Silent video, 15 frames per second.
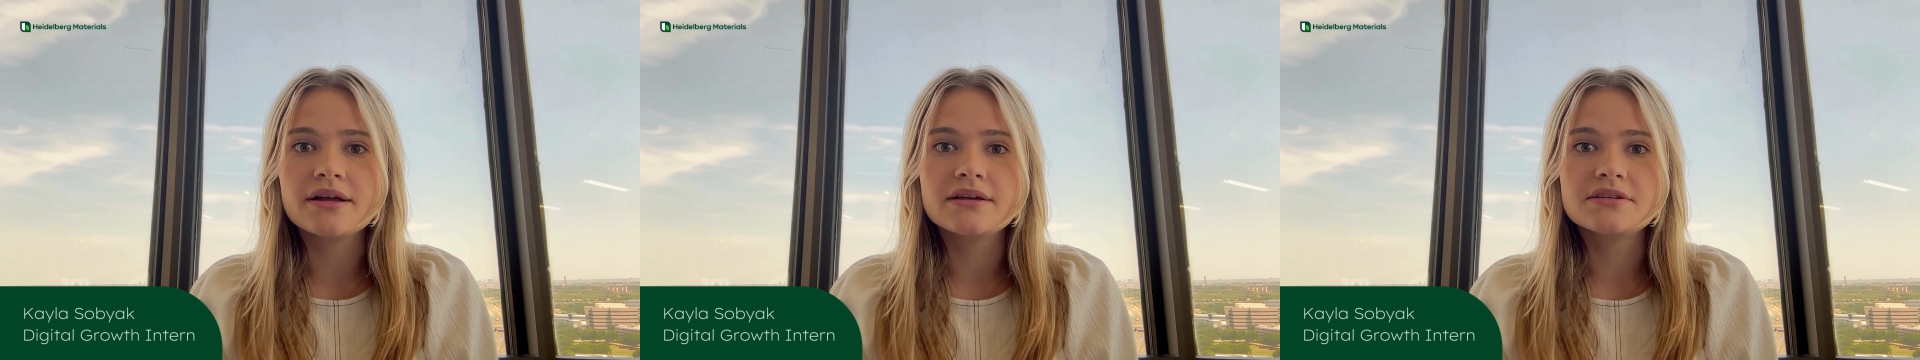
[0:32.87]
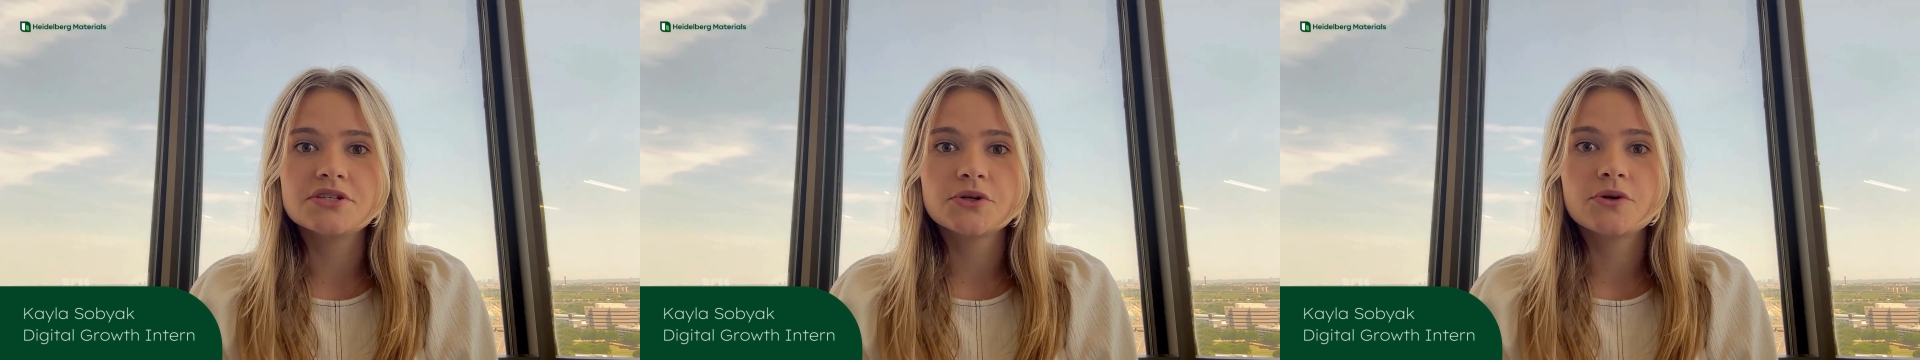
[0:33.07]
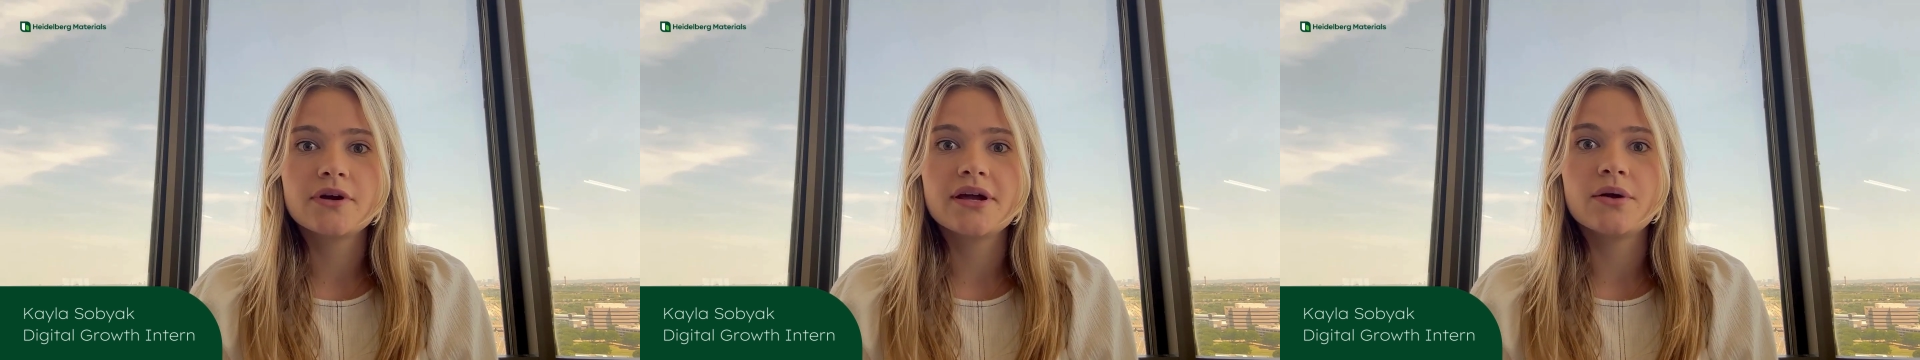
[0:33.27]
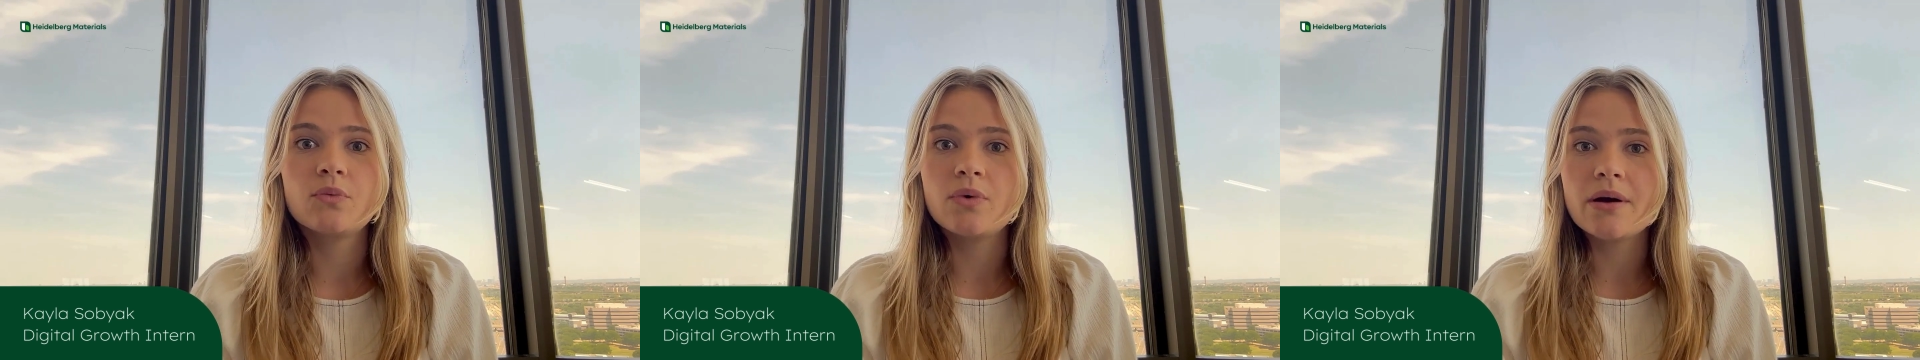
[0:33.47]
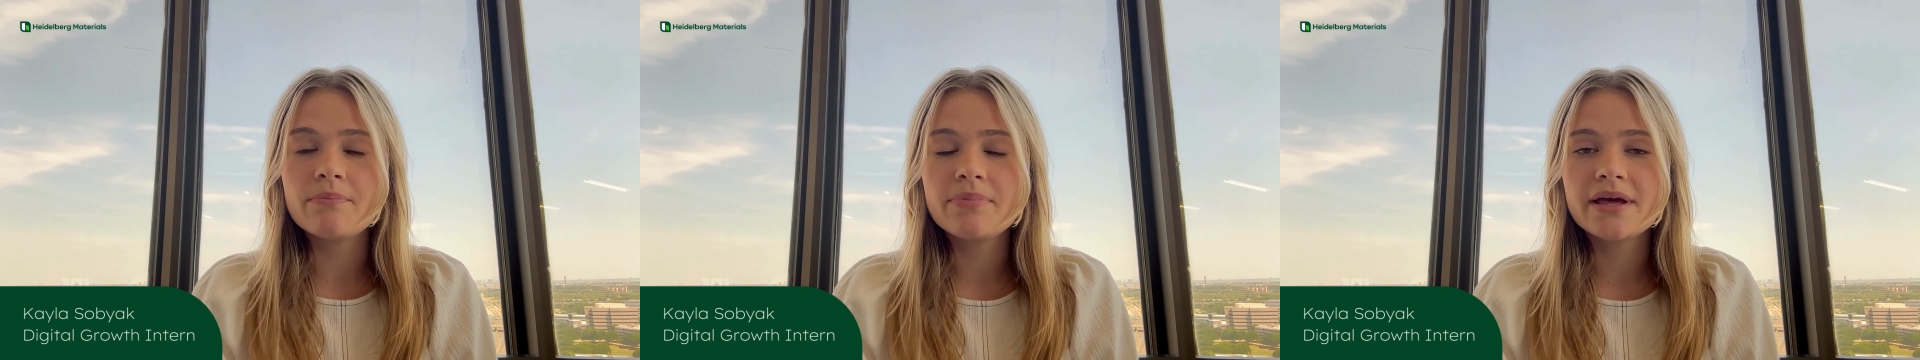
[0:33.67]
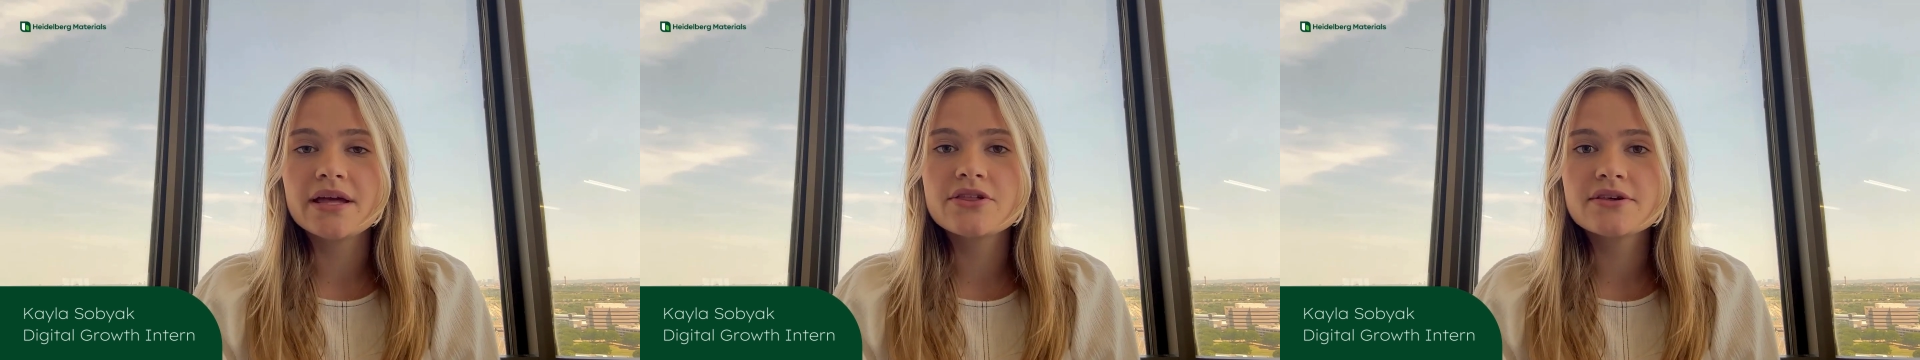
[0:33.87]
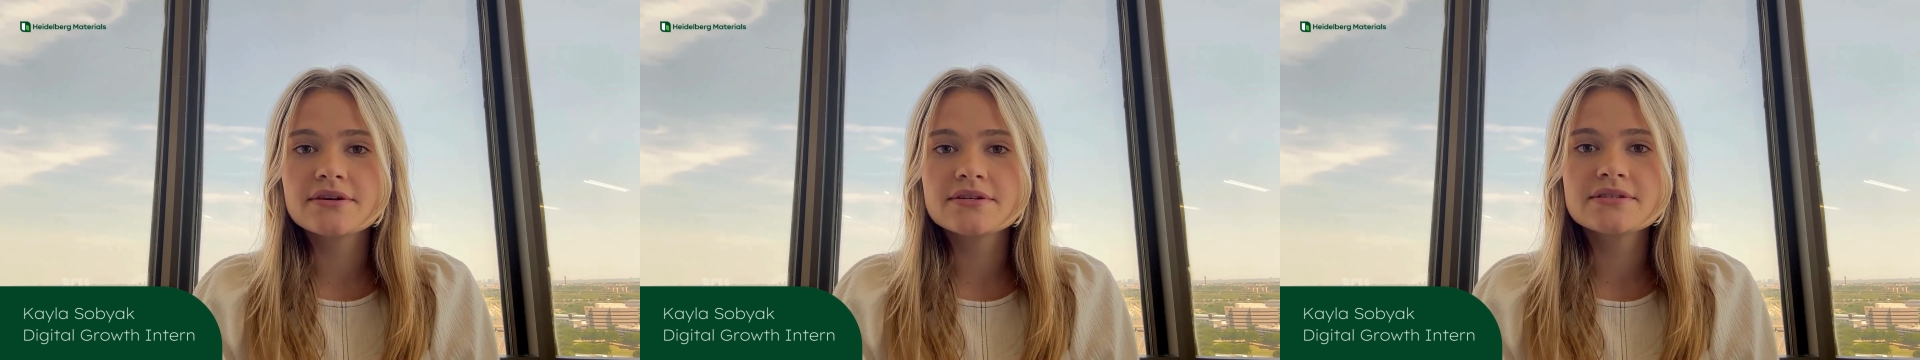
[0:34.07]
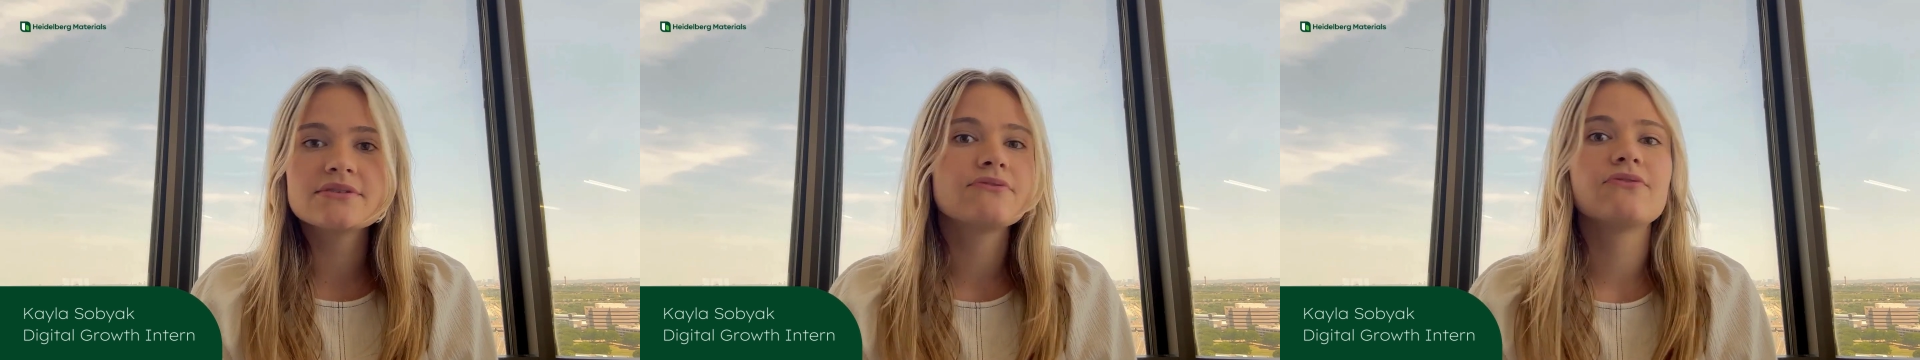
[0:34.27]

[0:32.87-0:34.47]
is create web pages